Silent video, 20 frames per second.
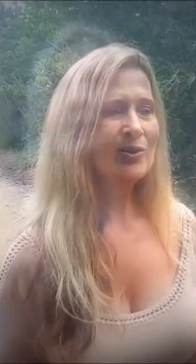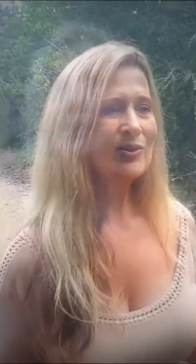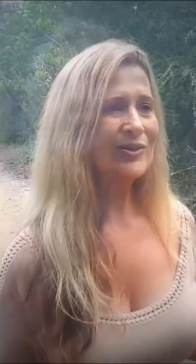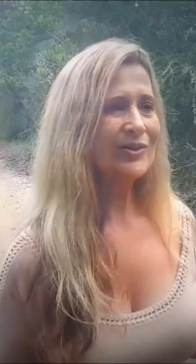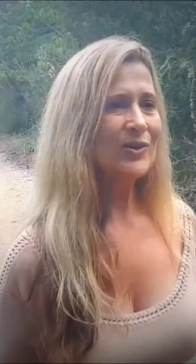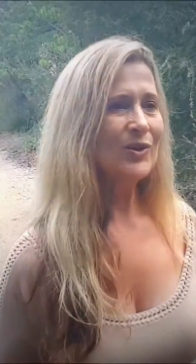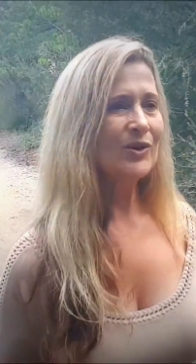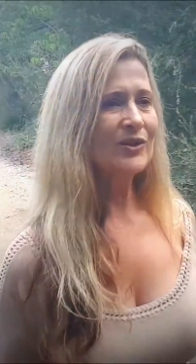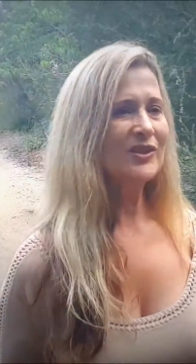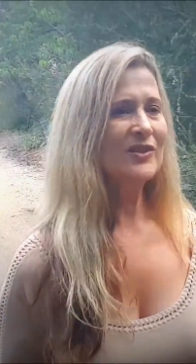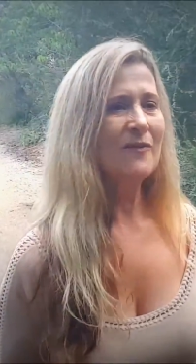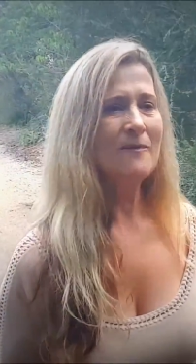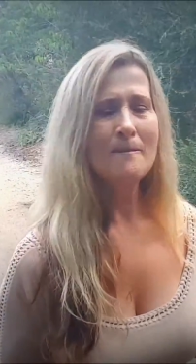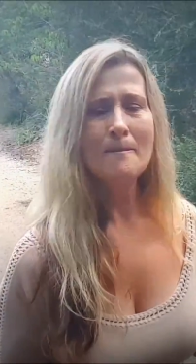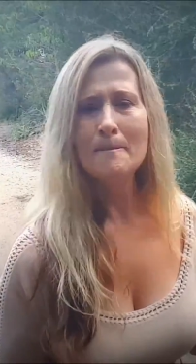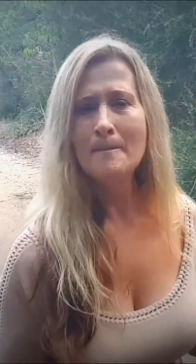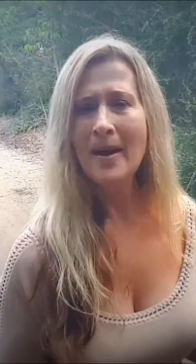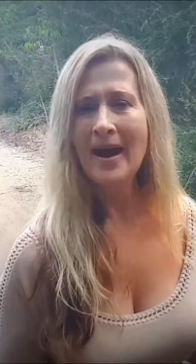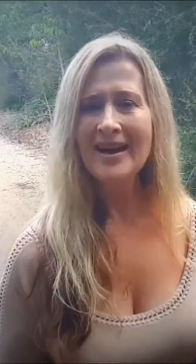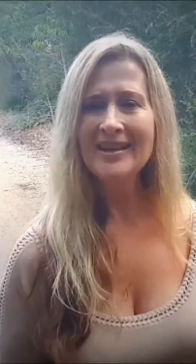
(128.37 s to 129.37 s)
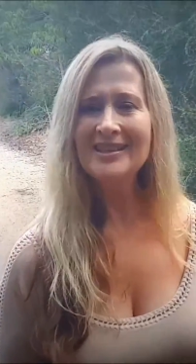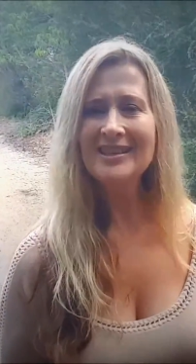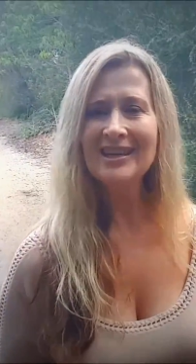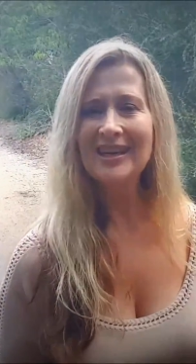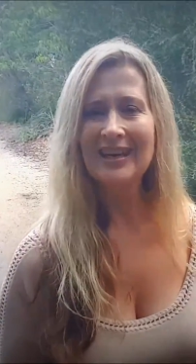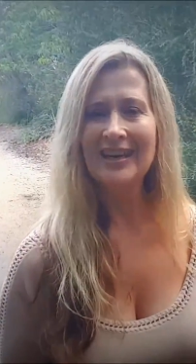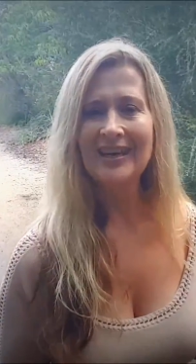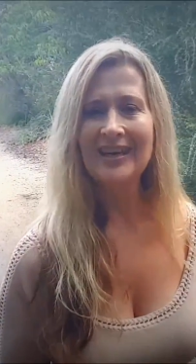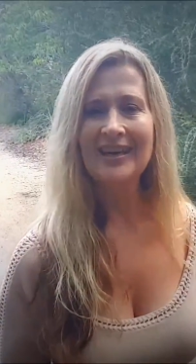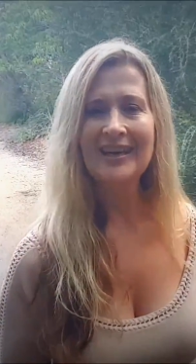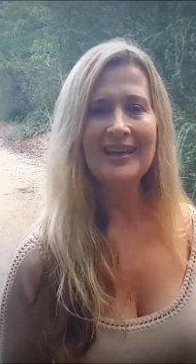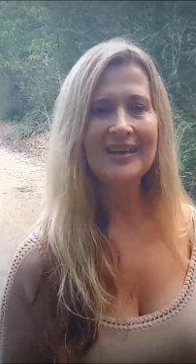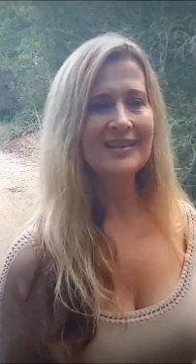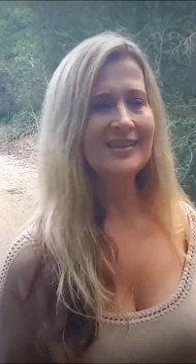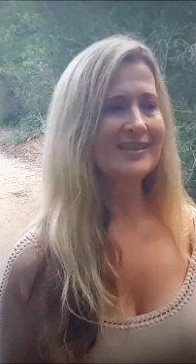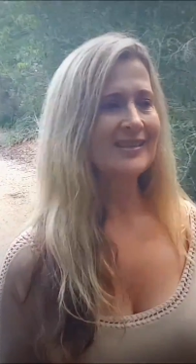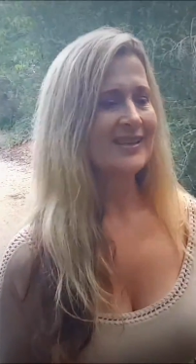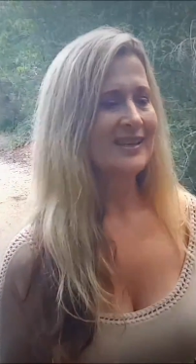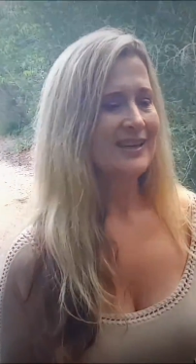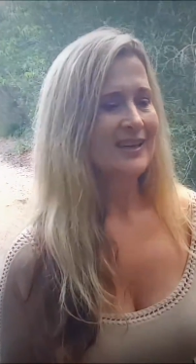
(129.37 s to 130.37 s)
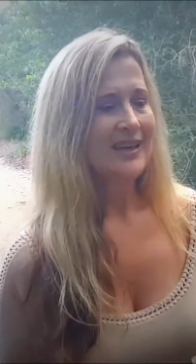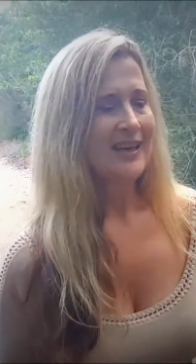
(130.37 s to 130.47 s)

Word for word: All sorts of magic is,